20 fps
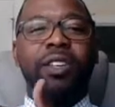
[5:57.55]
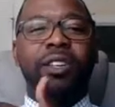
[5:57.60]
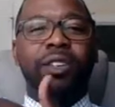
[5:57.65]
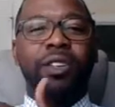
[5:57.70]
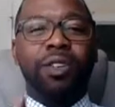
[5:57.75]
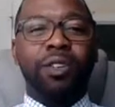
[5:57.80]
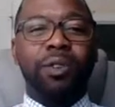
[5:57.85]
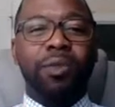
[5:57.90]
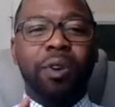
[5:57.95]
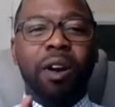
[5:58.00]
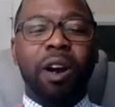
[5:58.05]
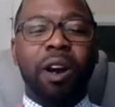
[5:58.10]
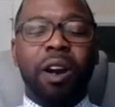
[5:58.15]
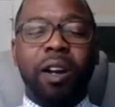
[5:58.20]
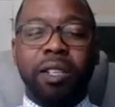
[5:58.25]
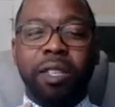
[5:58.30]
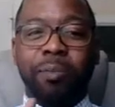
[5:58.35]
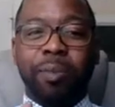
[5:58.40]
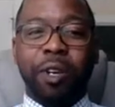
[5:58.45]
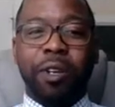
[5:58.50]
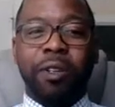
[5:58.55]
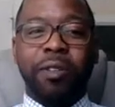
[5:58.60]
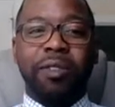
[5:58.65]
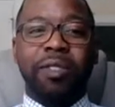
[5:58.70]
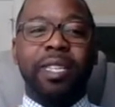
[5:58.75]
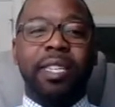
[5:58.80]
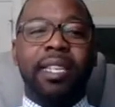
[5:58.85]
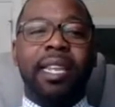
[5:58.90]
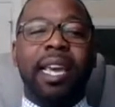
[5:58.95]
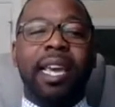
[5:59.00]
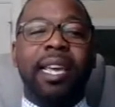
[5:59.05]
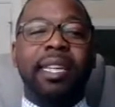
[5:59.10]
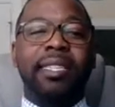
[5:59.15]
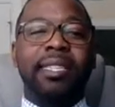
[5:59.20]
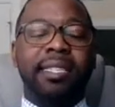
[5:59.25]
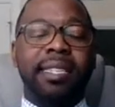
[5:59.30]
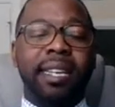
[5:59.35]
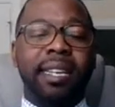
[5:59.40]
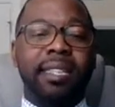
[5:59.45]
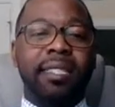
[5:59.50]
You are the person that
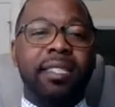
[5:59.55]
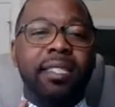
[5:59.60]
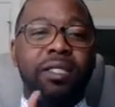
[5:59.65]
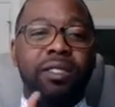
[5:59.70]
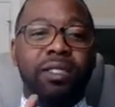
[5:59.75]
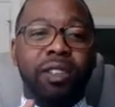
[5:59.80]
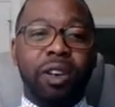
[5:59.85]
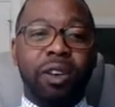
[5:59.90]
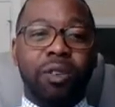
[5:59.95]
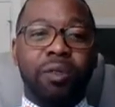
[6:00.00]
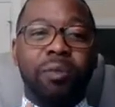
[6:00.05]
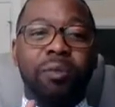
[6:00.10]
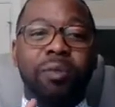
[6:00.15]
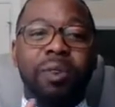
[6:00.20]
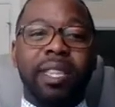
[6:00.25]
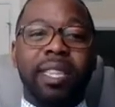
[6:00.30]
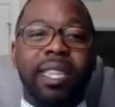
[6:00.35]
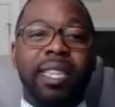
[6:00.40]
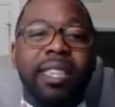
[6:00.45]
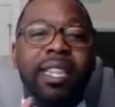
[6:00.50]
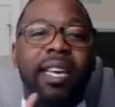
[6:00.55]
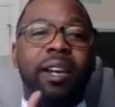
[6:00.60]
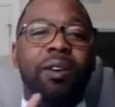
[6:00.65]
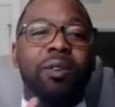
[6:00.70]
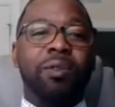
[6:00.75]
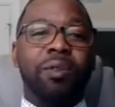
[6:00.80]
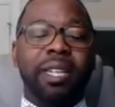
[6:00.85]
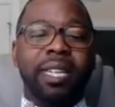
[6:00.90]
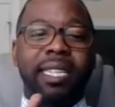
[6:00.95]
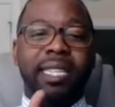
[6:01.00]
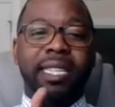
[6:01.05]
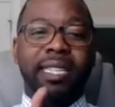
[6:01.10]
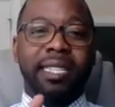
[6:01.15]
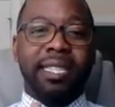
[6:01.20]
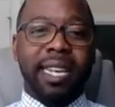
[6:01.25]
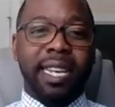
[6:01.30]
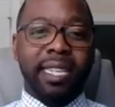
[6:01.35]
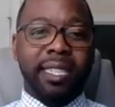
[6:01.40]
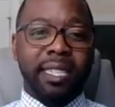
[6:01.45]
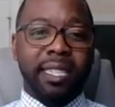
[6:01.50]
sets the tone within that
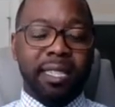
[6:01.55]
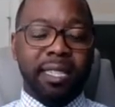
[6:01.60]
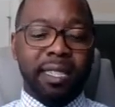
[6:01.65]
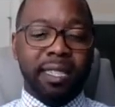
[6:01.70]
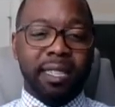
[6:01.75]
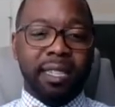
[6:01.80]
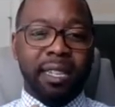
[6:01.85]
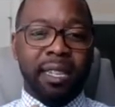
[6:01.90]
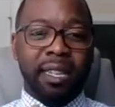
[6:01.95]
organization.